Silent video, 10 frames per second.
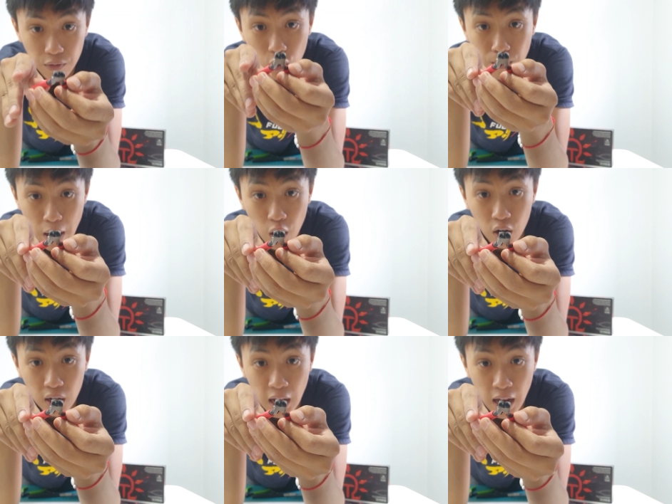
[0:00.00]
If you buy
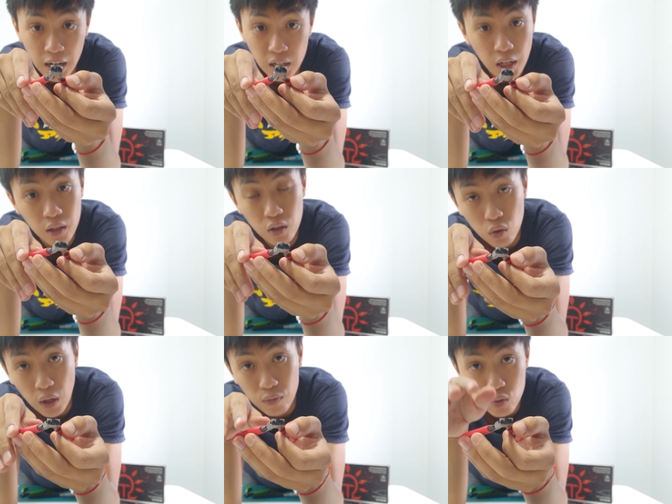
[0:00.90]
online, then
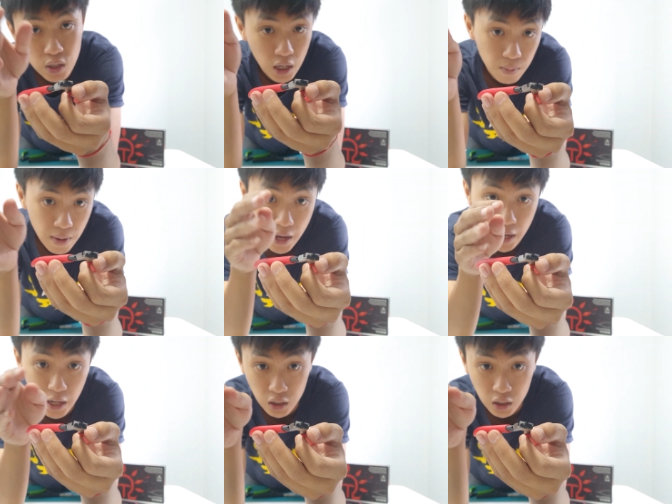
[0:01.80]
you have to send it back,